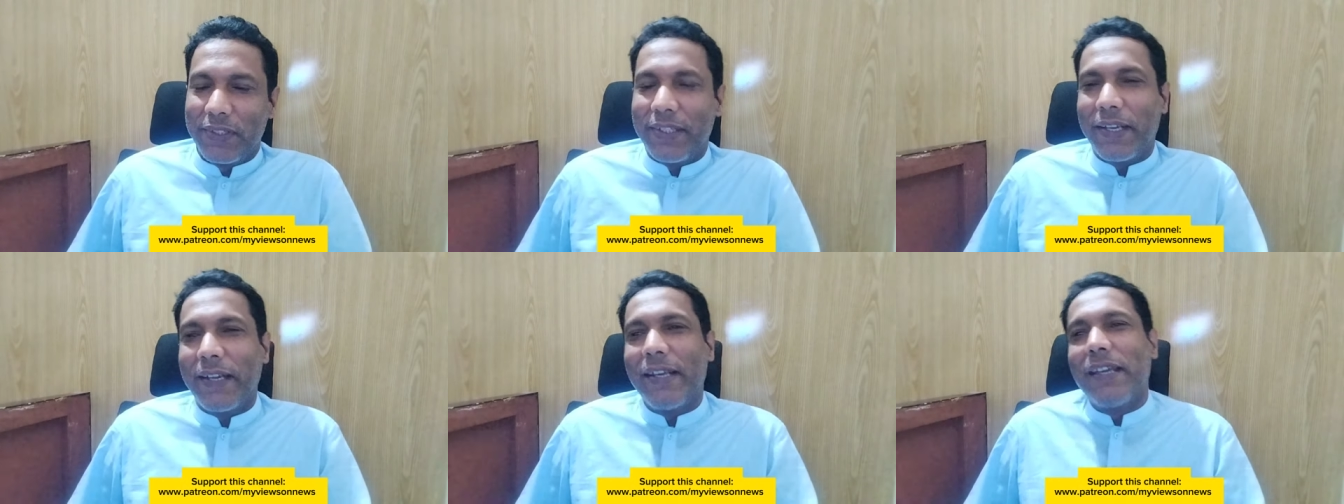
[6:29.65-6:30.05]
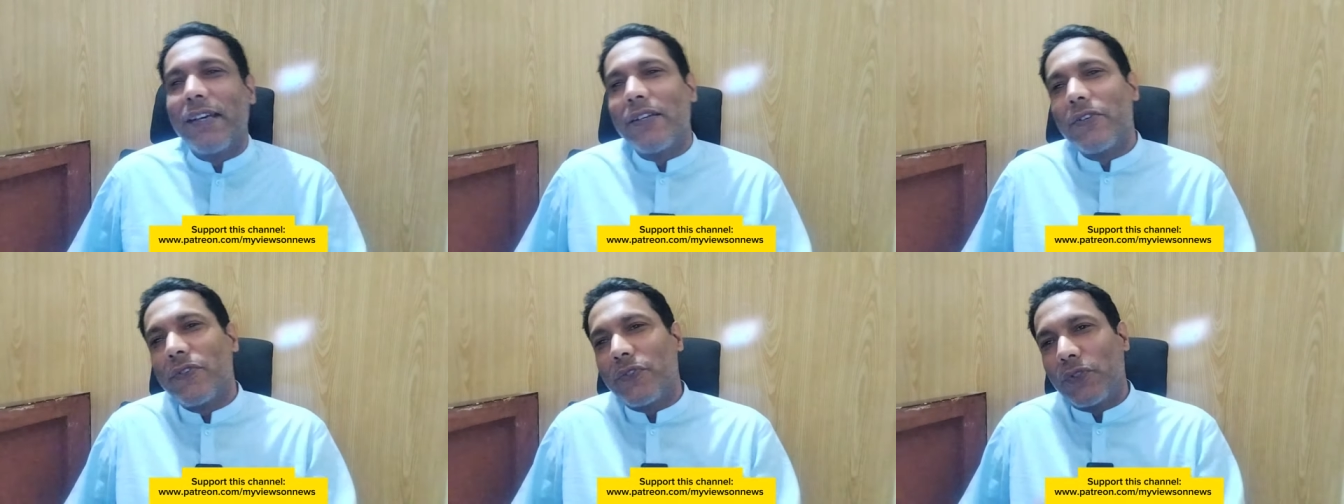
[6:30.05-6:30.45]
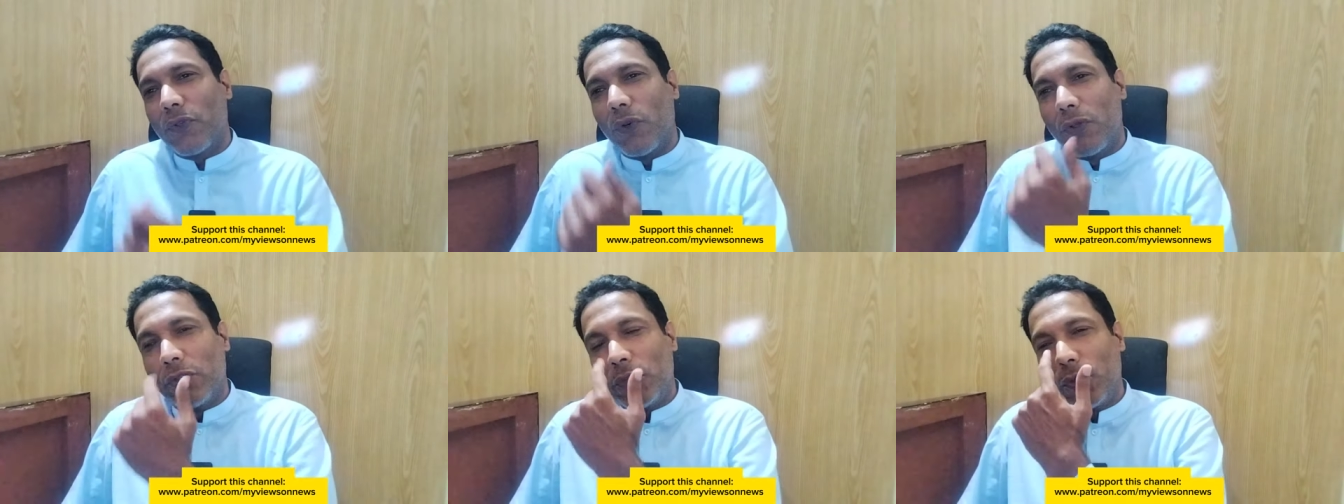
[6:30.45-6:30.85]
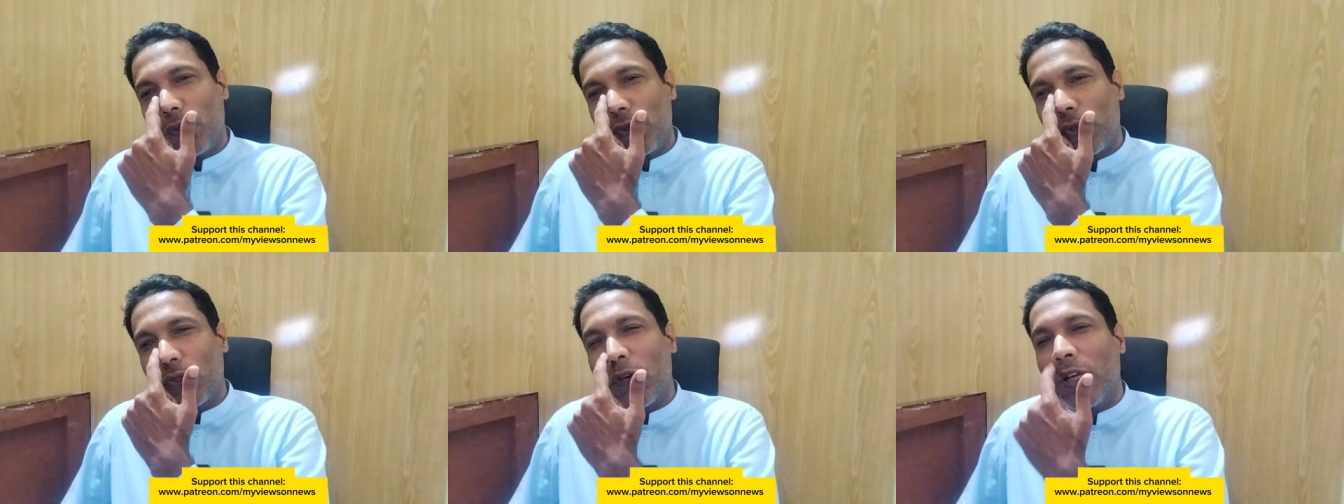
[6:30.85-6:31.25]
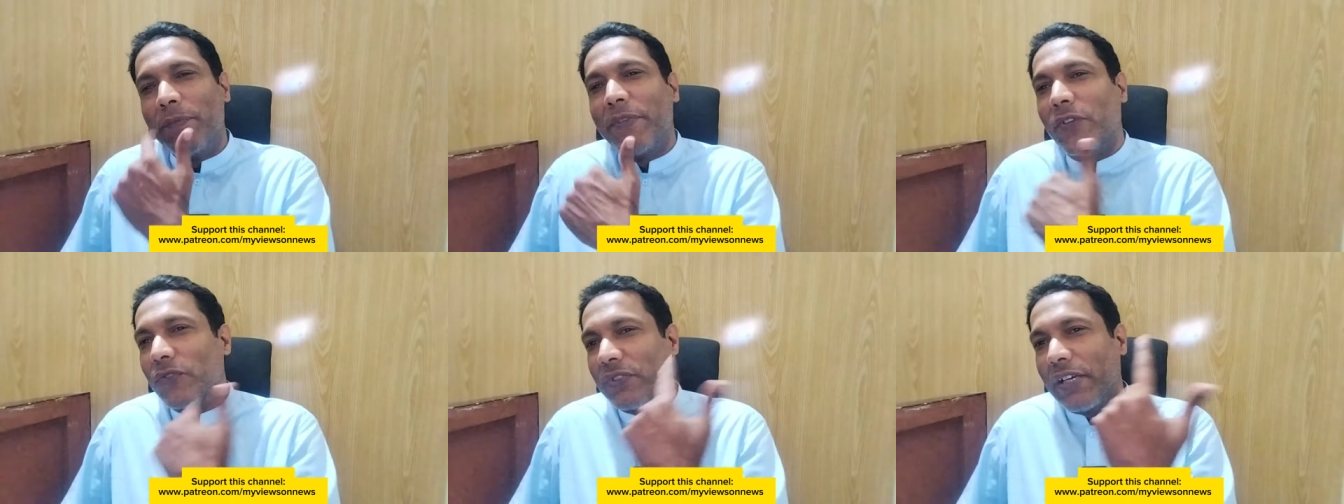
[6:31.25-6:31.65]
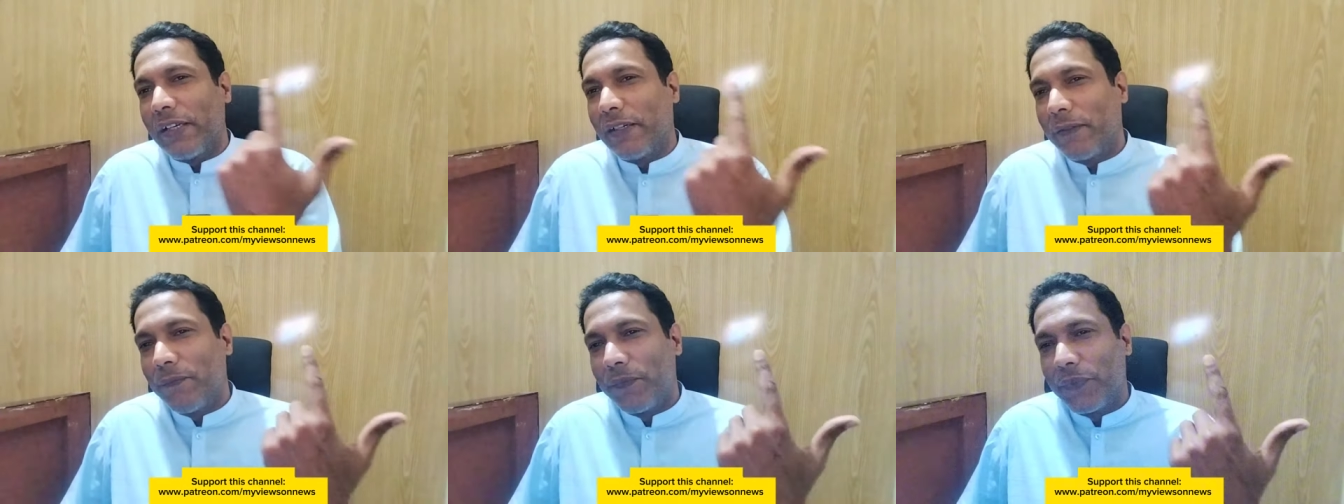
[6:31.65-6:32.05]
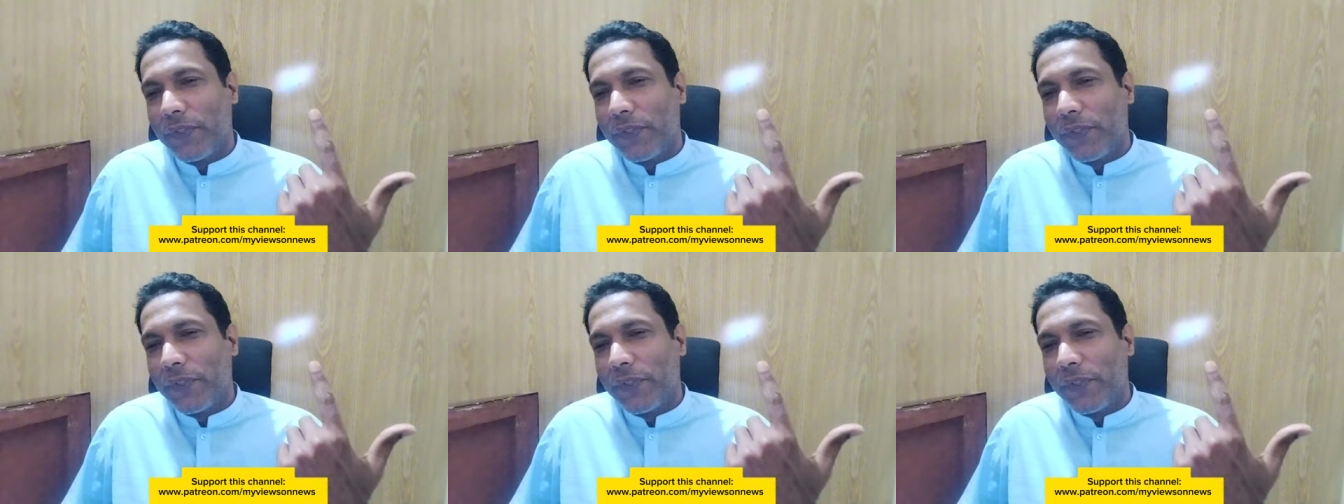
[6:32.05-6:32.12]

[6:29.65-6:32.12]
Tigrayans also used to call him genocidal.